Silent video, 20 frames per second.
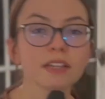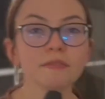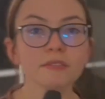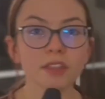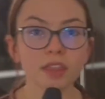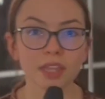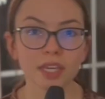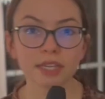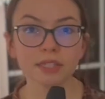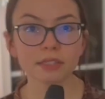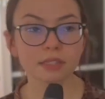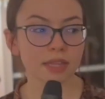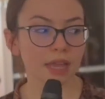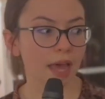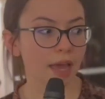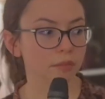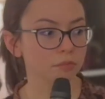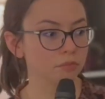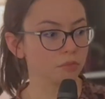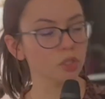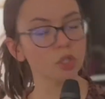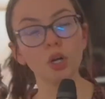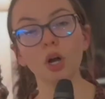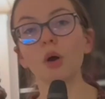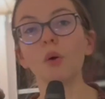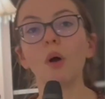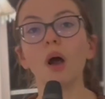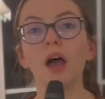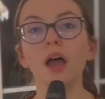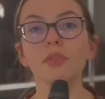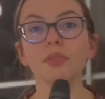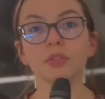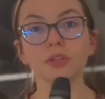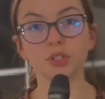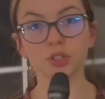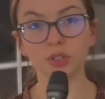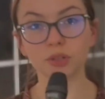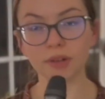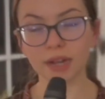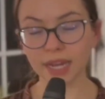of the things that go on the
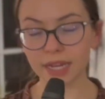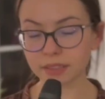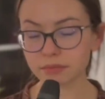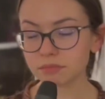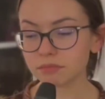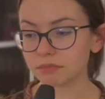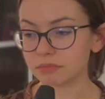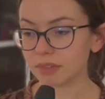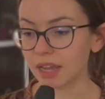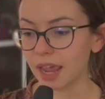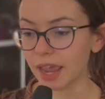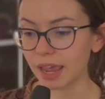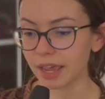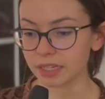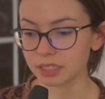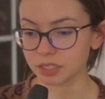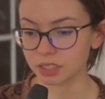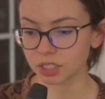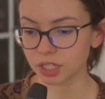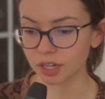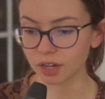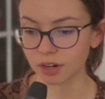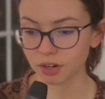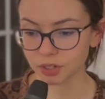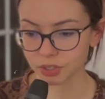terrain and are